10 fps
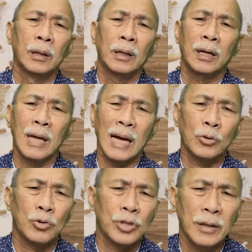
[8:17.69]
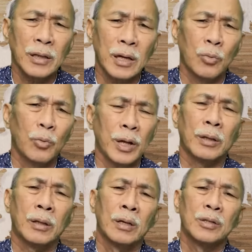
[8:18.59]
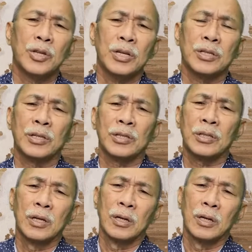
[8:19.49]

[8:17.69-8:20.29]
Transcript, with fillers: in associating with Jesus,